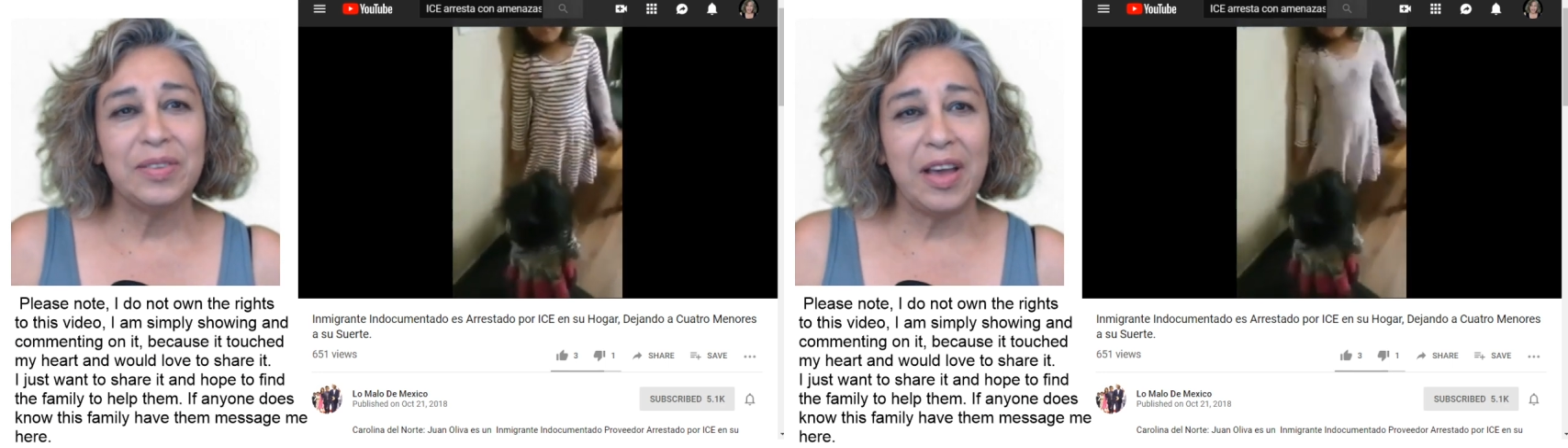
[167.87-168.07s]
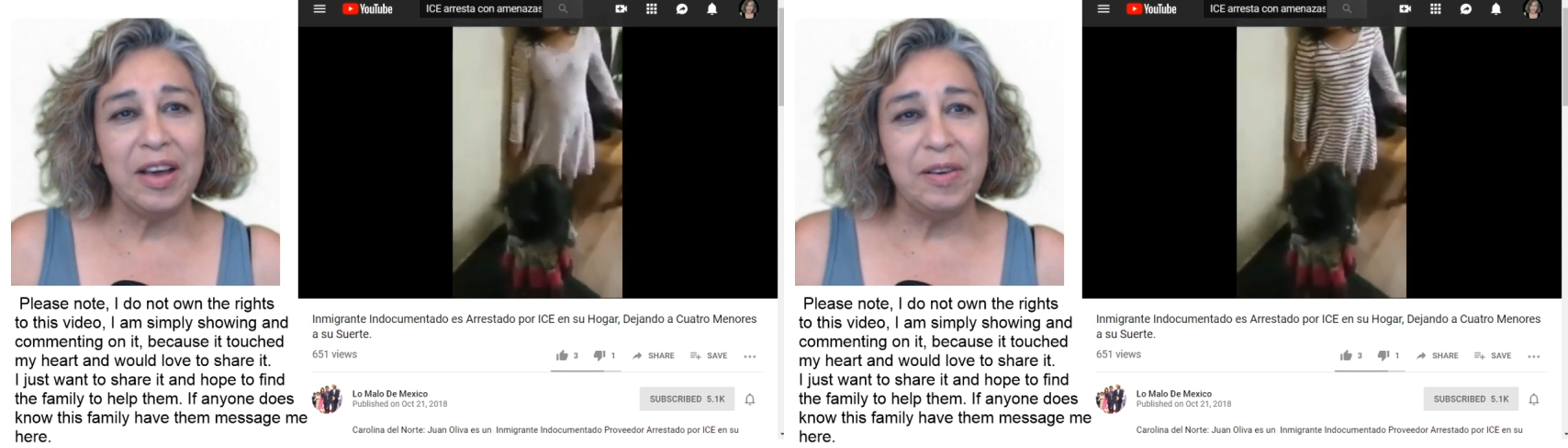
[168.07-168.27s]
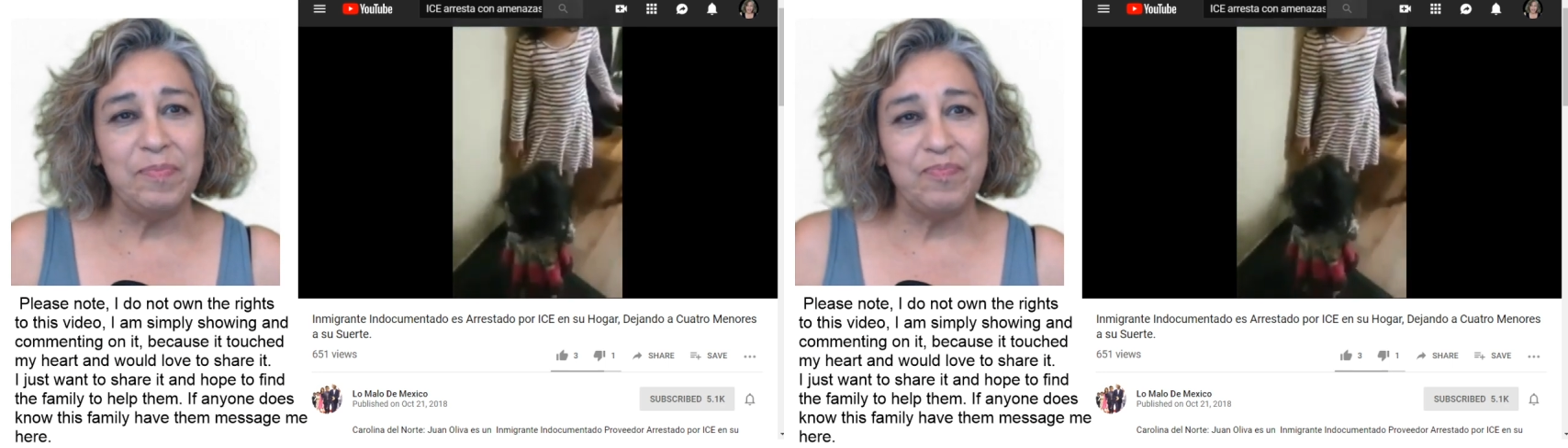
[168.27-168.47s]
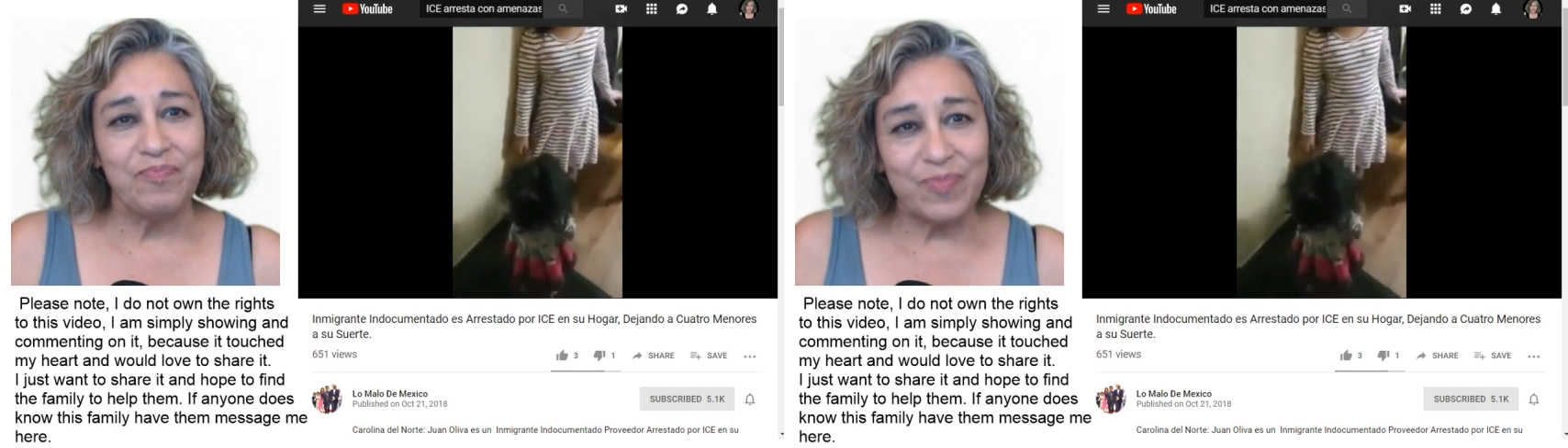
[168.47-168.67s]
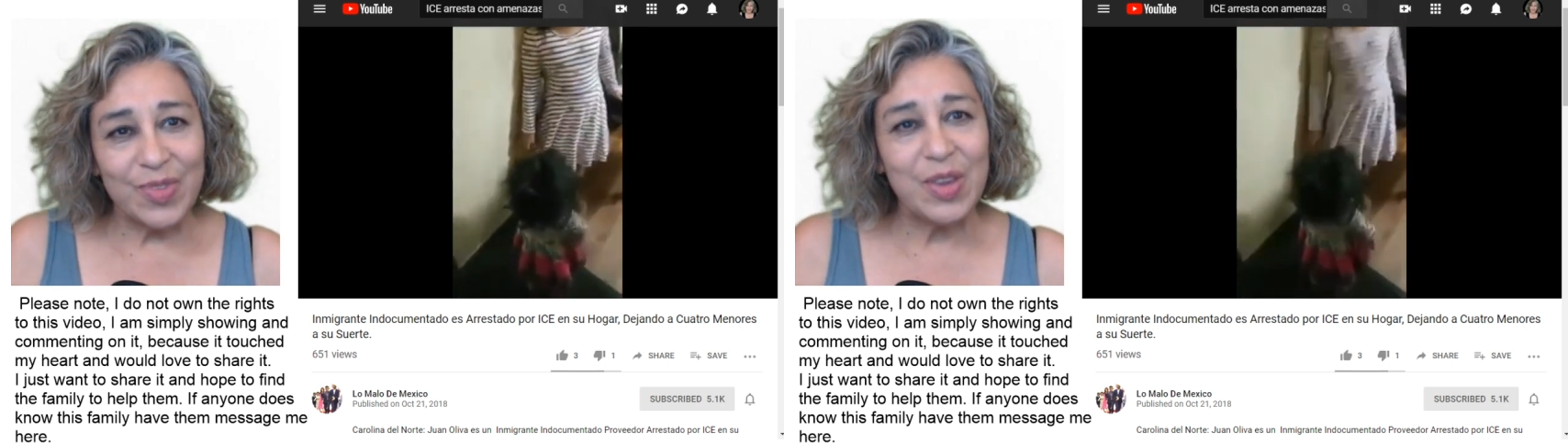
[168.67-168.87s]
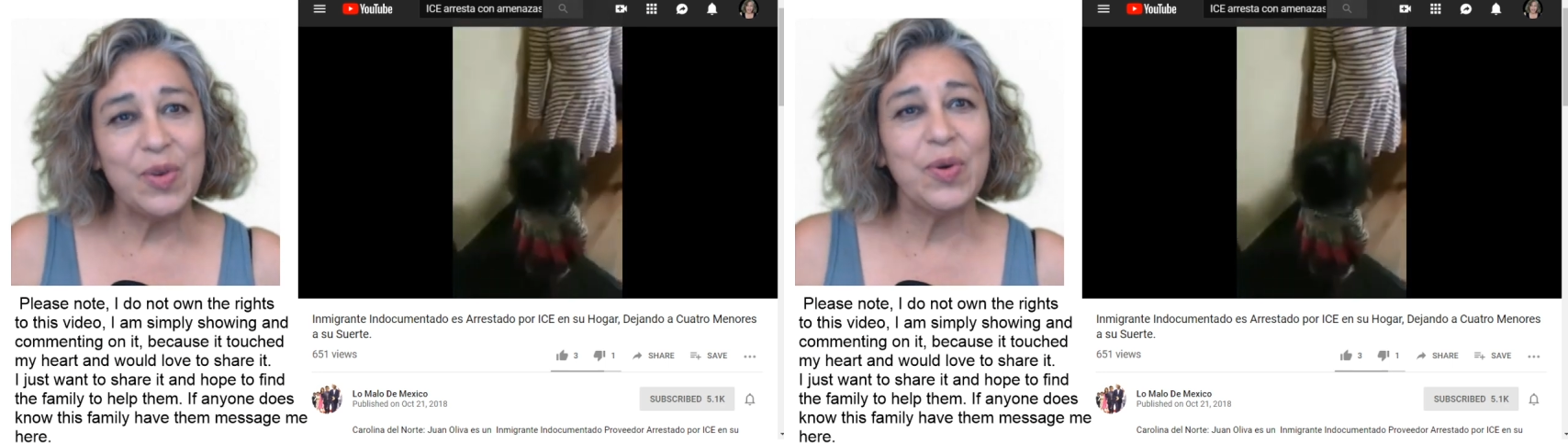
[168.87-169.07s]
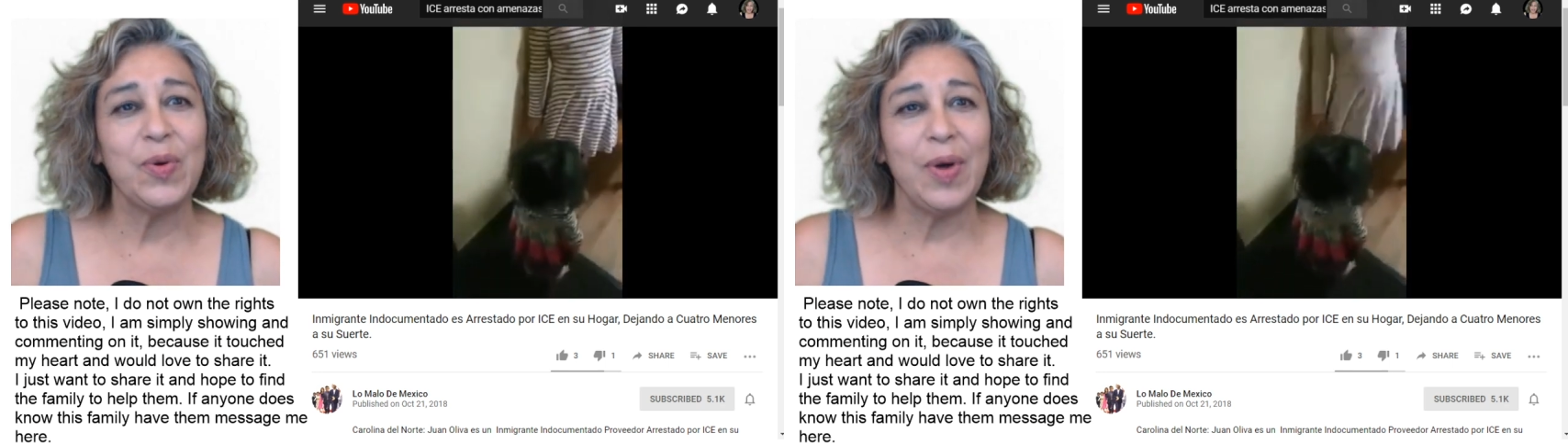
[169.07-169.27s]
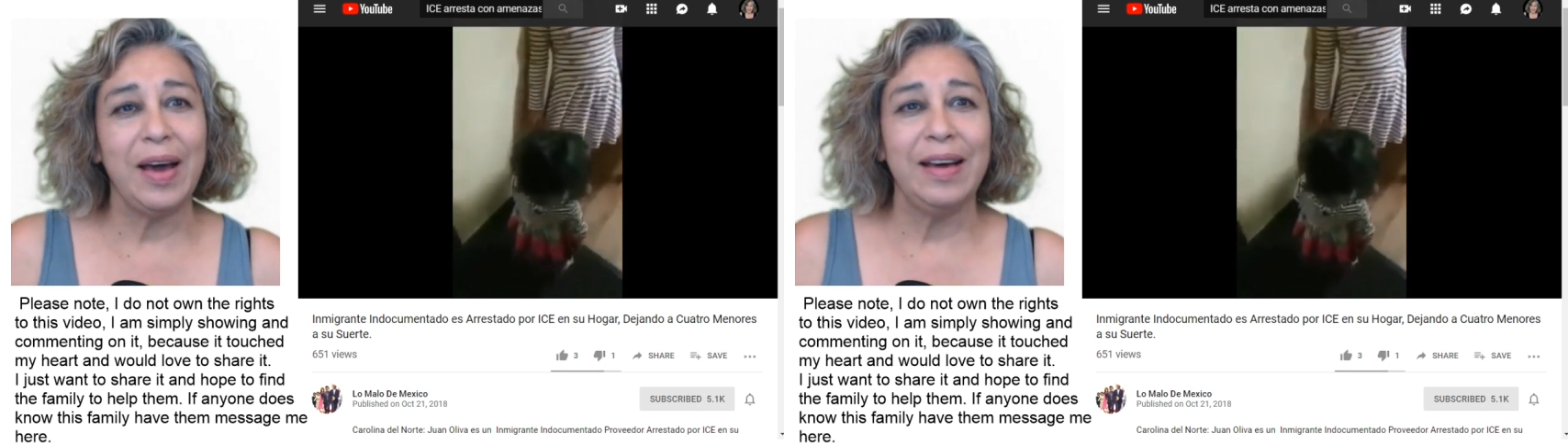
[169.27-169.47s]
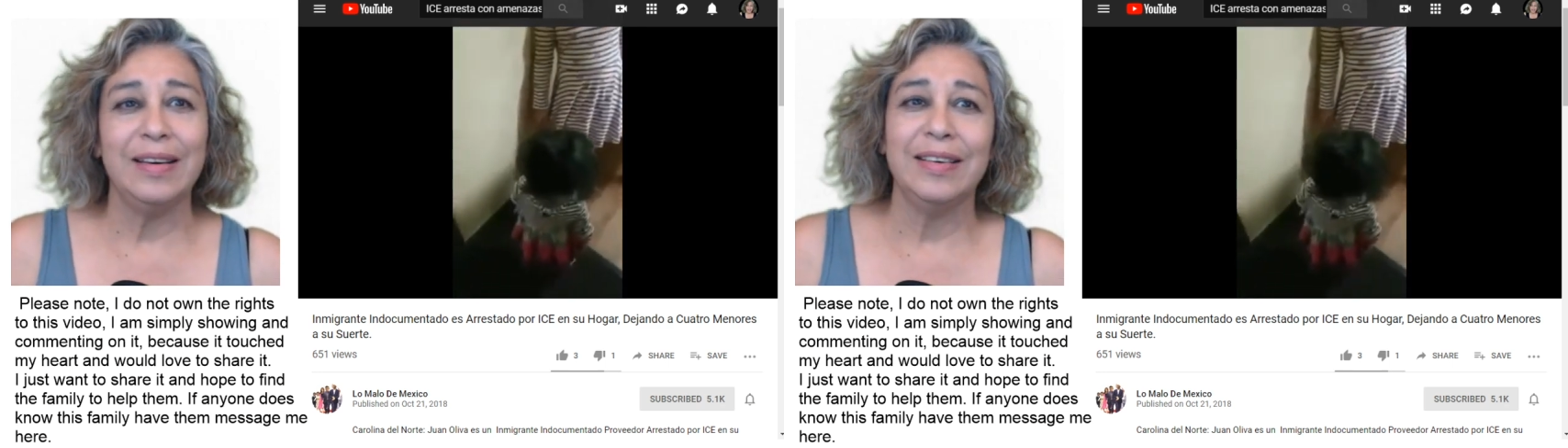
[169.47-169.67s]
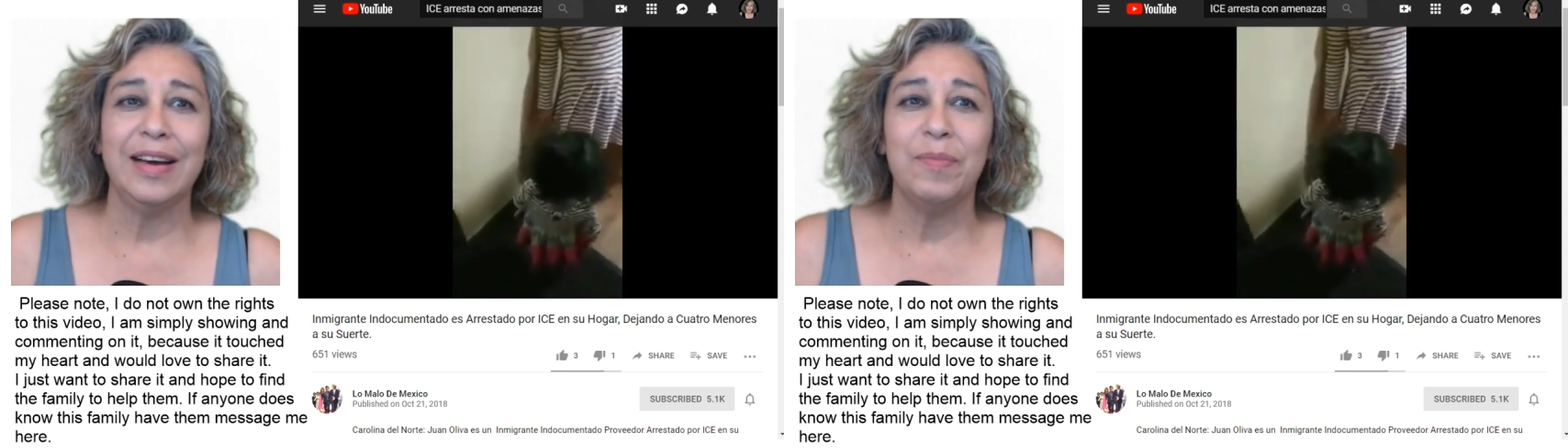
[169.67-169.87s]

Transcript: um, you uh,